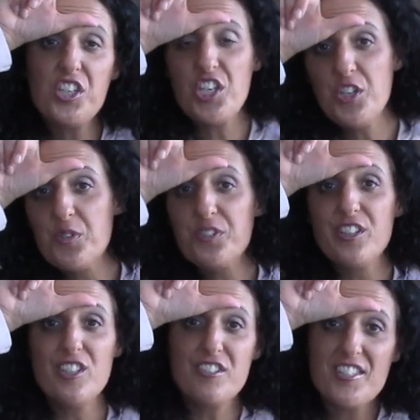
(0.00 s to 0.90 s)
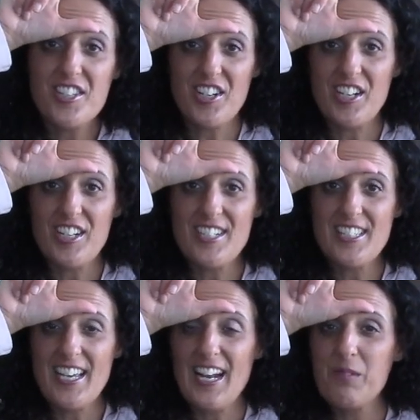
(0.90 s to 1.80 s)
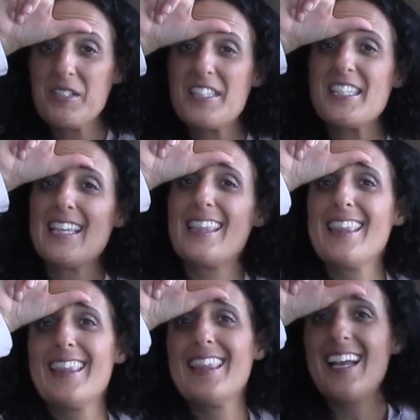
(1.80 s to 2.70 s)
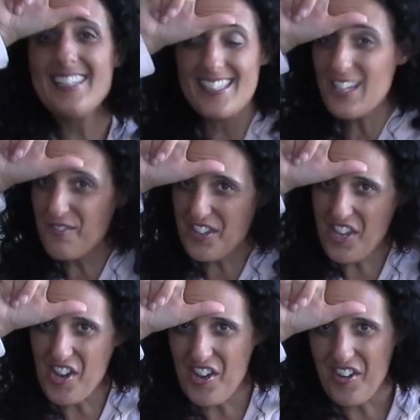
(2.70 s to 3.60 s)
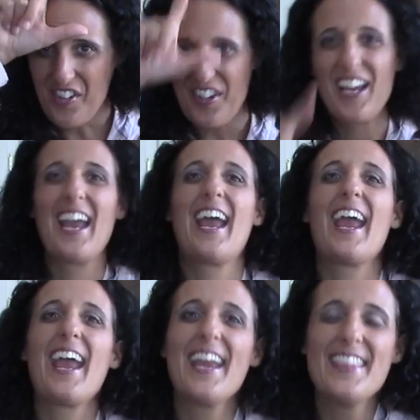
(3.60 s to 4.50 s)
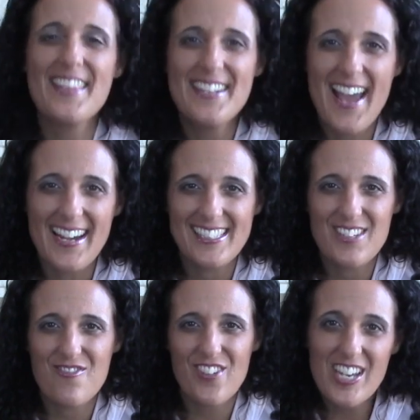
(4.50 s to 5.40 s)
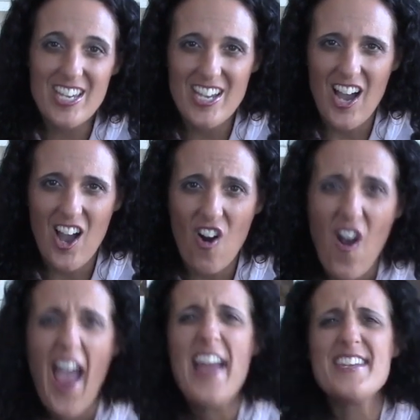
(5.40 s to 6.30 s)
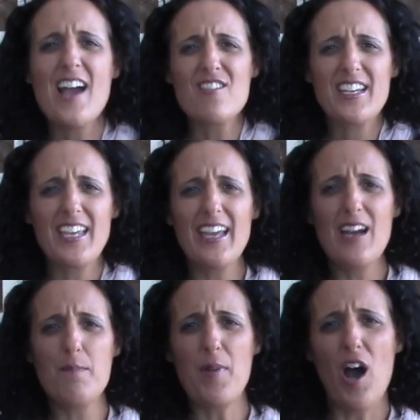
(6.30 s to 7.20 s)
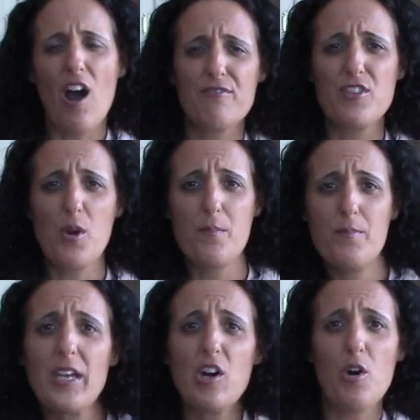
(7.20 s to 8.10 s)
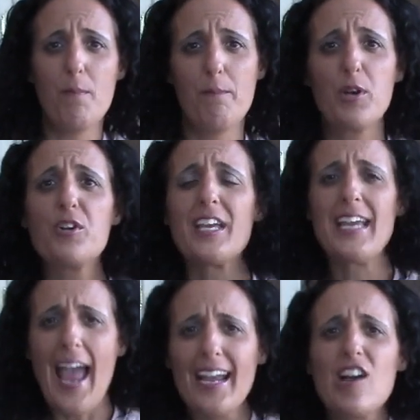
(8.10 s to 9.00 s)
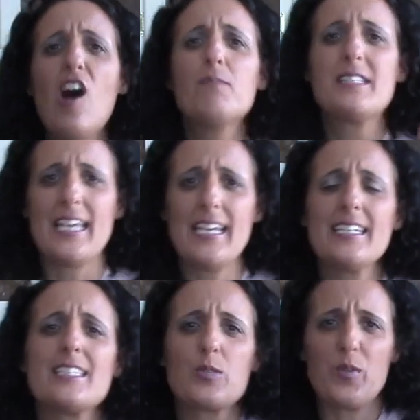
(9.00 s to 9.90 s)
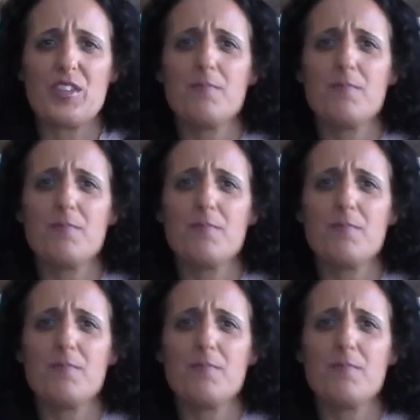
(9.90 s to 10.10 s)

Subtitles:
you losers, and I will see less of you in the next video. Now get up off your big old booty and come dance with